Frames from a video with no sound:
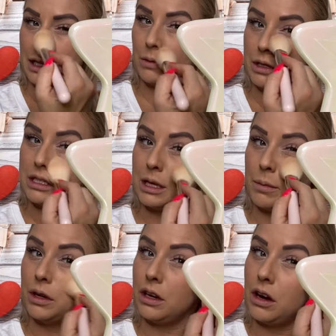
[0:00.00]
it once they
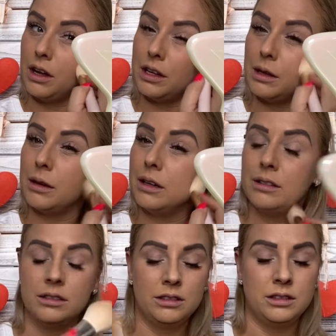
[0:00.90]
put it on the
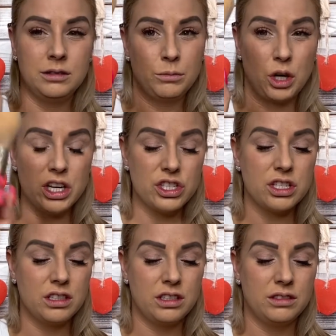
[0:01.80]
brush,
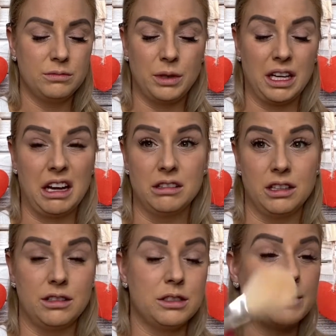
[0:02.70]
but I don't, I
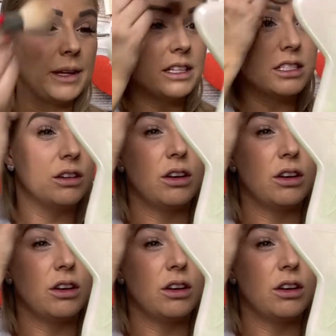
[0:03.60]
don't smell it still at